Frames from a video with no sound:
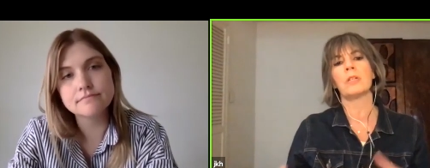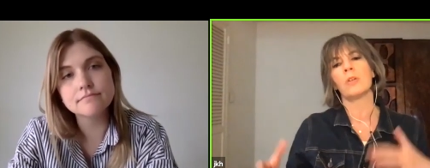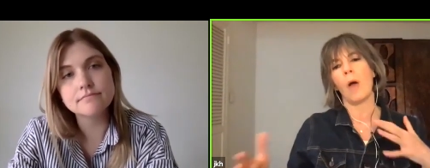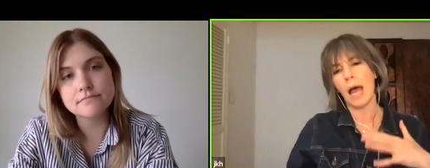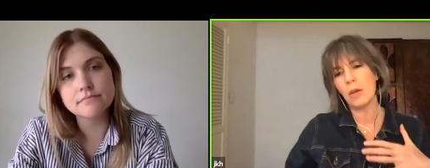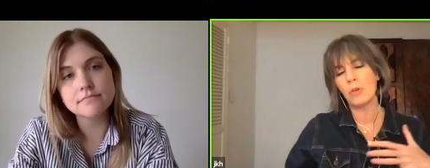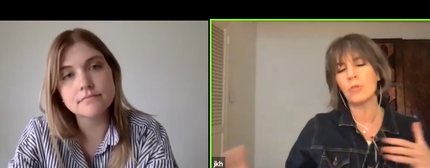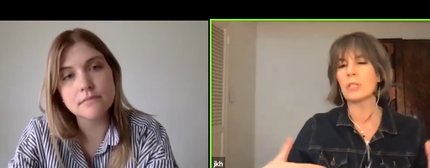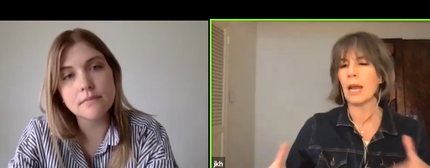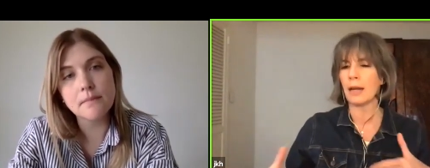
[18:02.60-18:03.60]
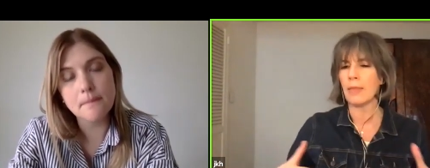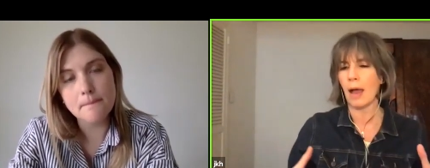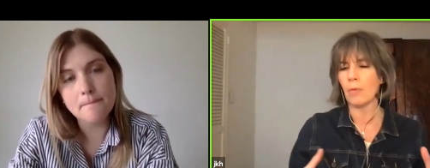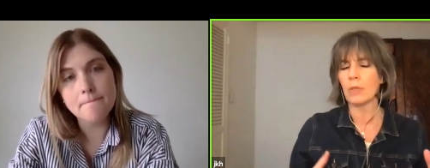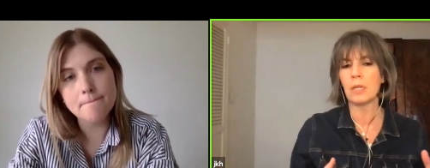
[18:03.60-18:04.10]
Speaker 1: And so understanding that
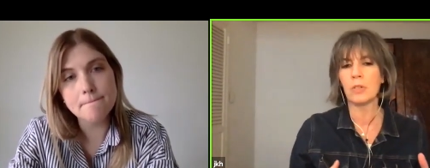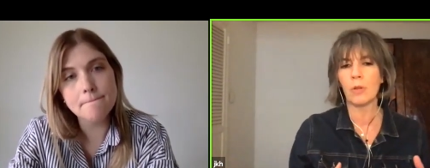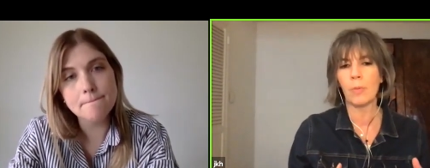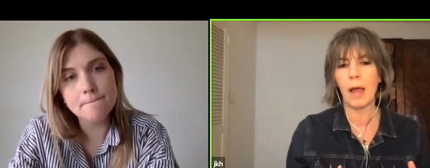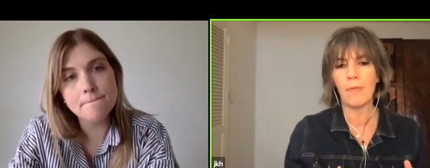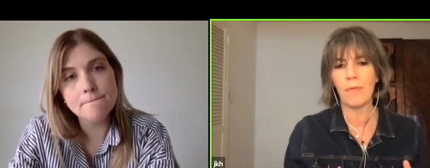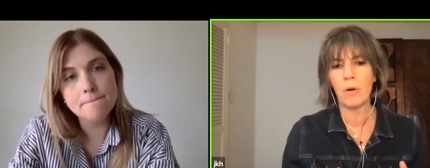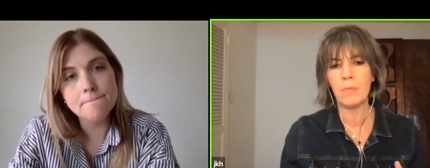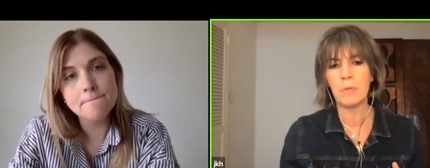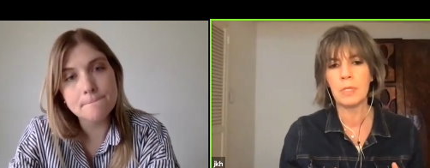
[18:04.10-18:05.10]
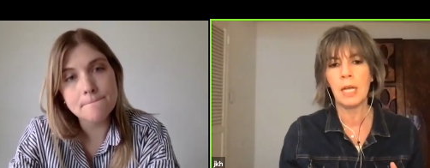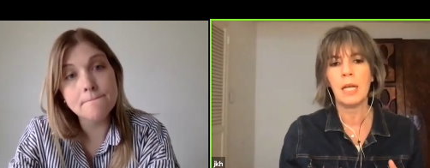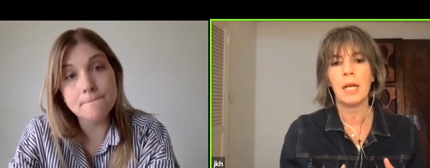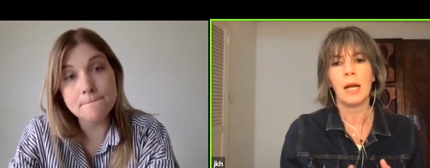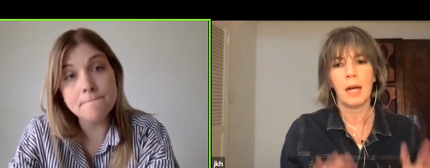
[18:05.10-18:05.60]
with digital platforms,
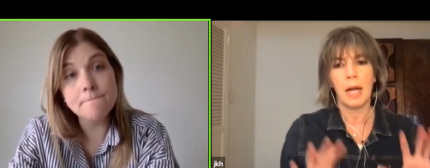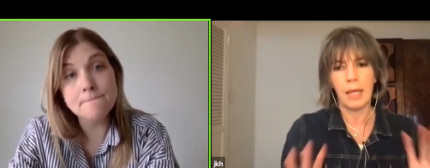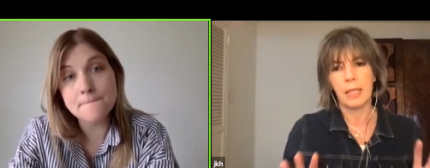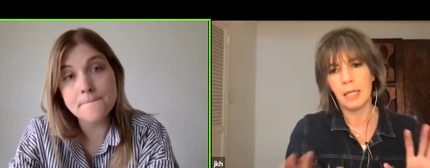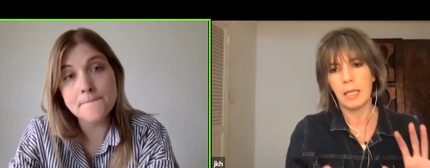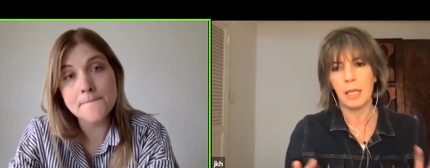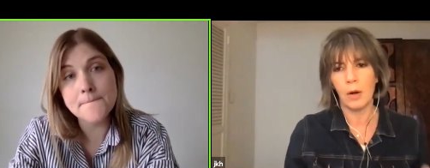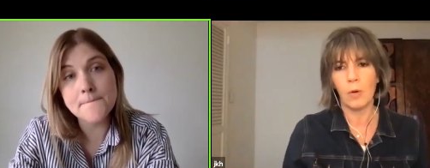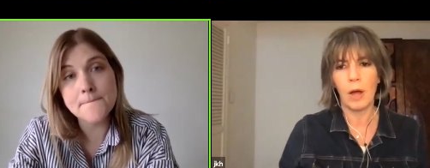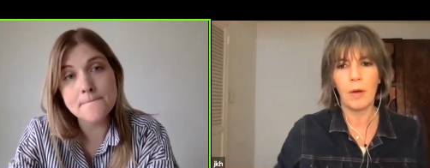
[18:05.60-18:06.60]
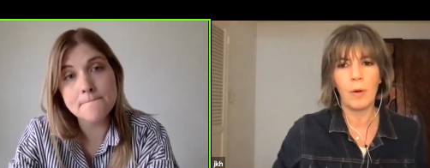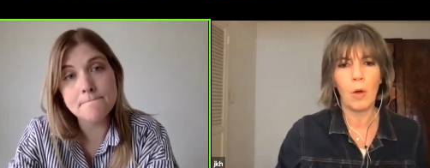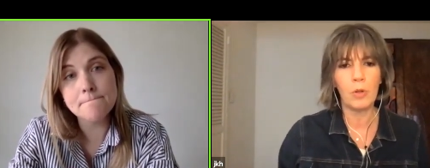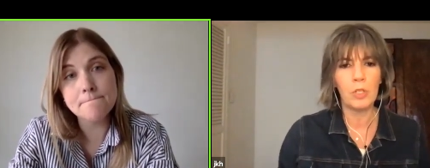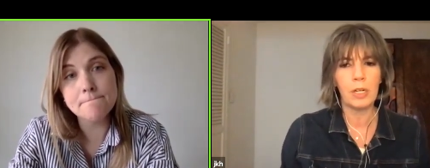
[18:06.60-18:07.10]
mm-hmm. I think, you know, it will
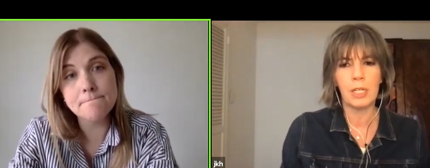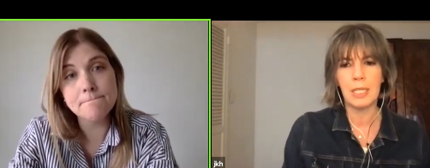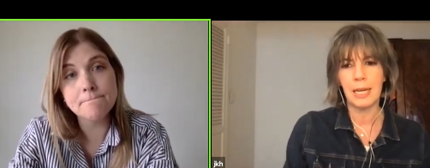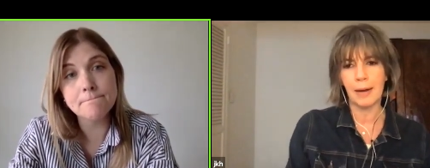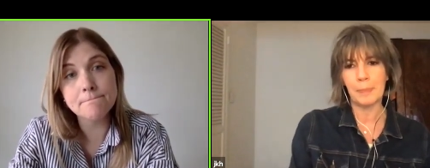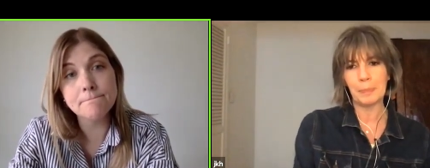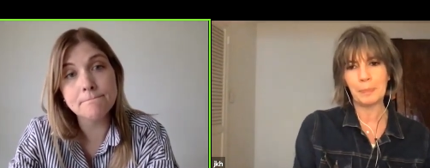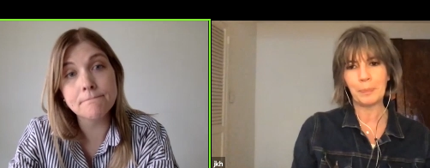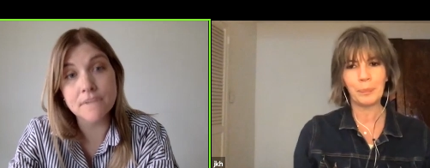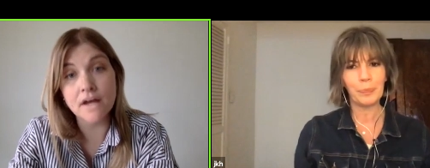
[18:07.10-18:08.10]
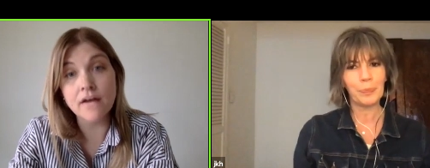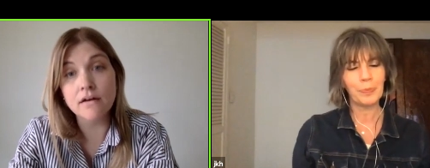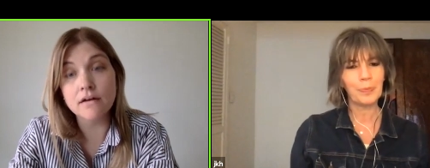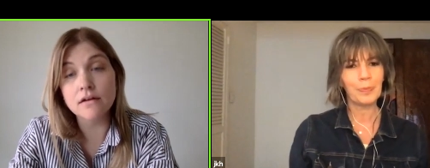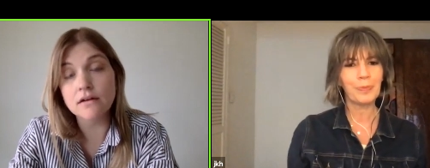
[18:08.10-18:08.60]
hold you in good stead.
Speaker 2: Yeah.
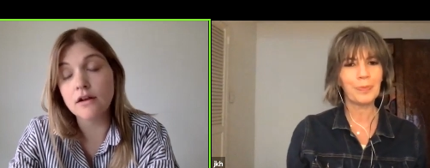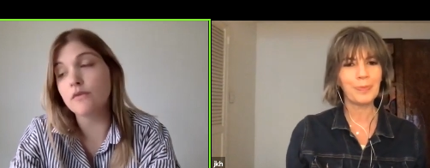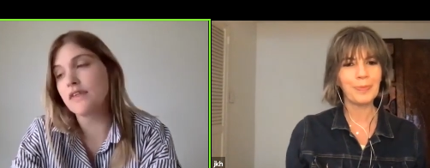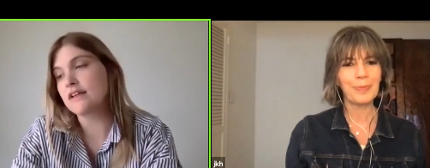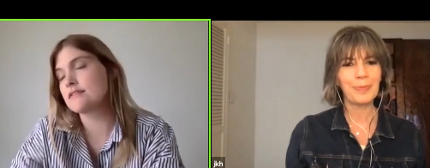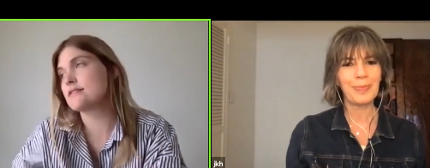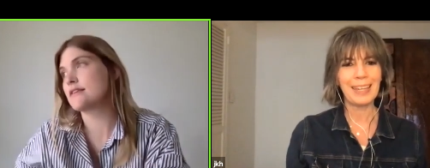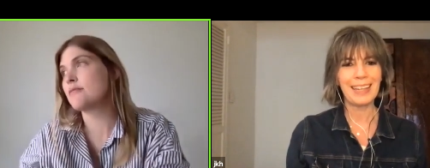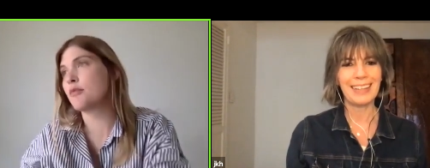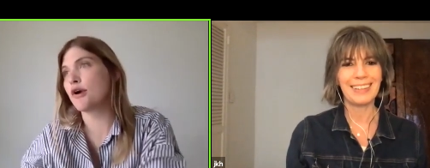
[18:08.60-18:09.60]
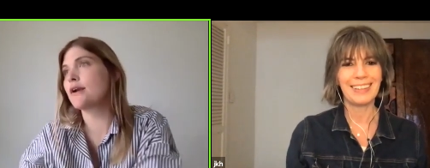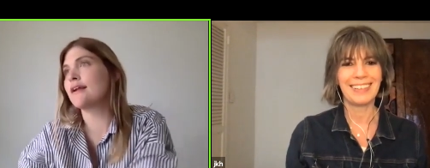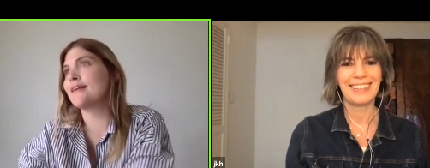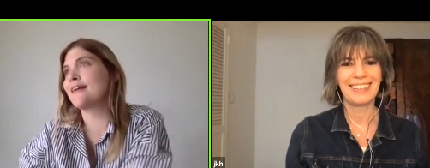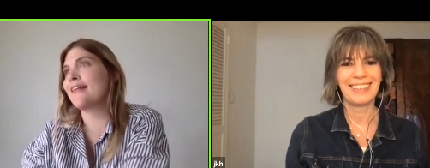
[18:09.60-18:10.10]
No, that's important.
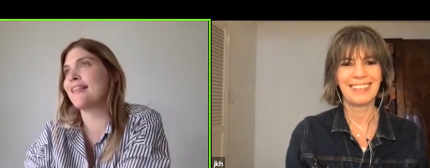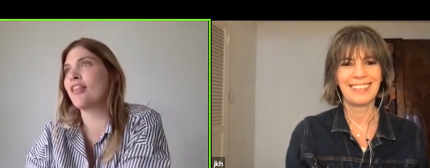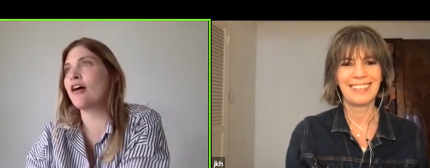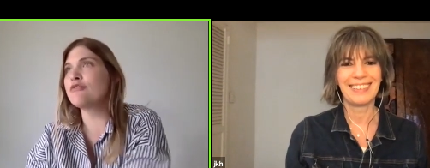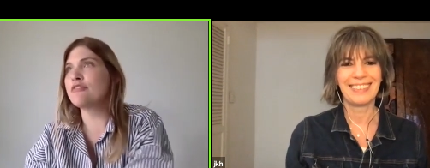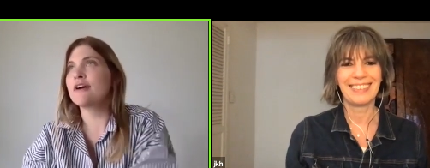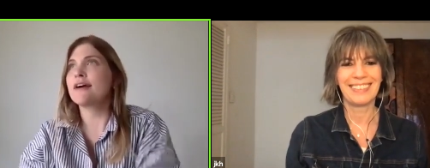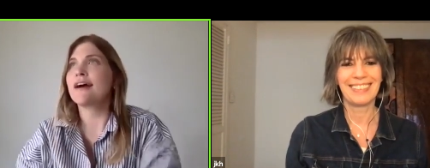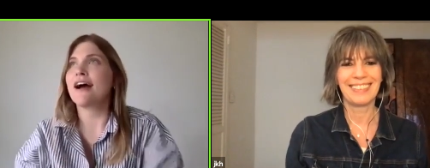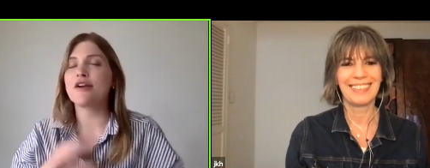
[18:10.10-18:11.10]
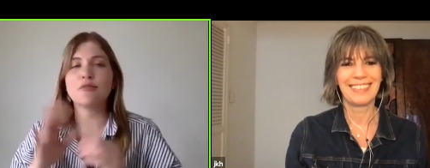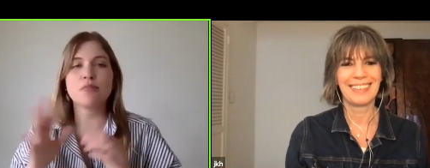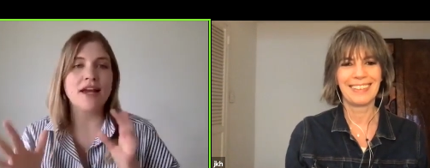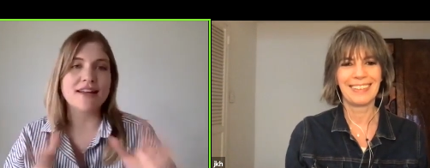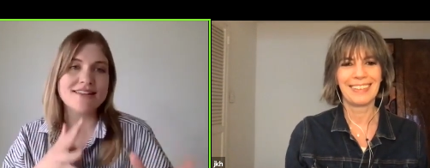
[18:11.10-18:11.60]
And I love how you
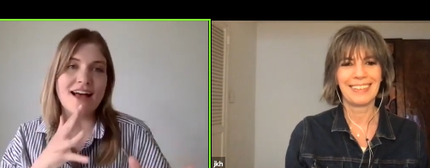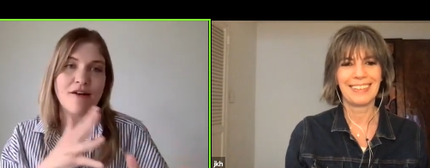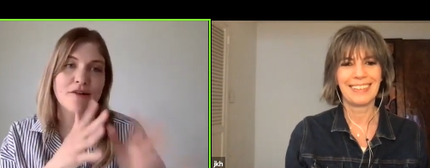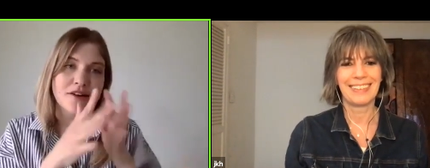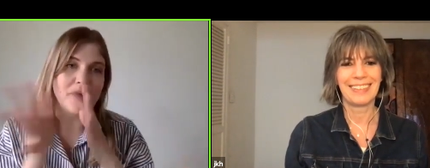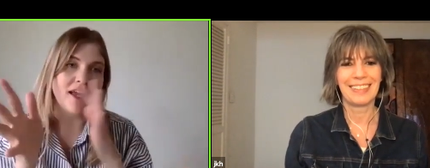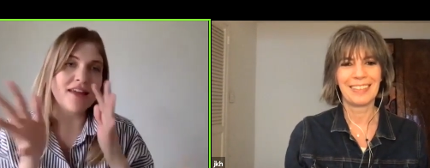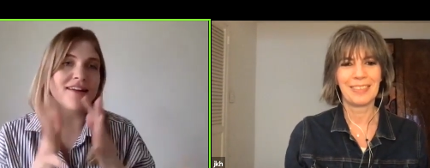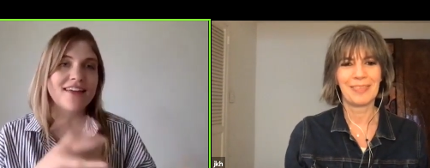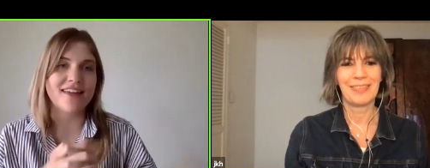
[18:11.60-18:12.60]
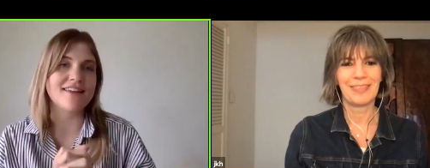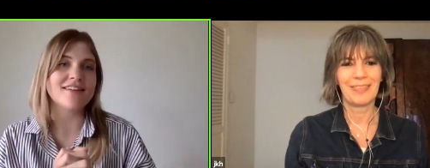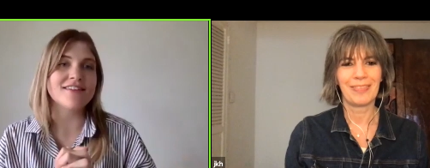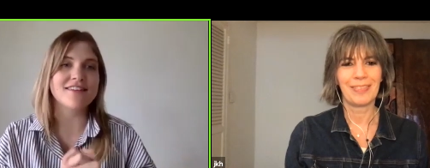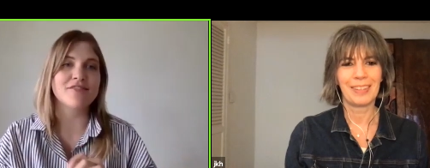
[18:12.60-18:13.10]
break it down and make it akin
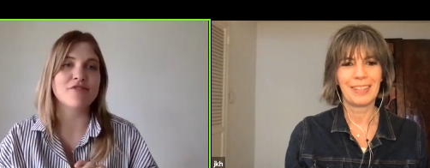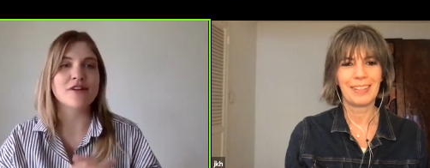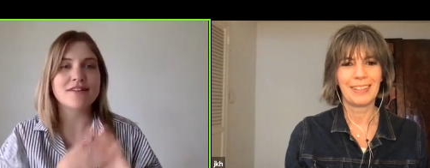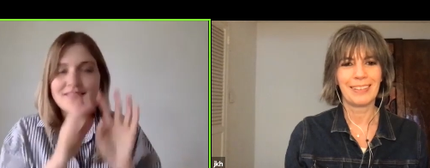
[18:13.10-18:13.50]
to different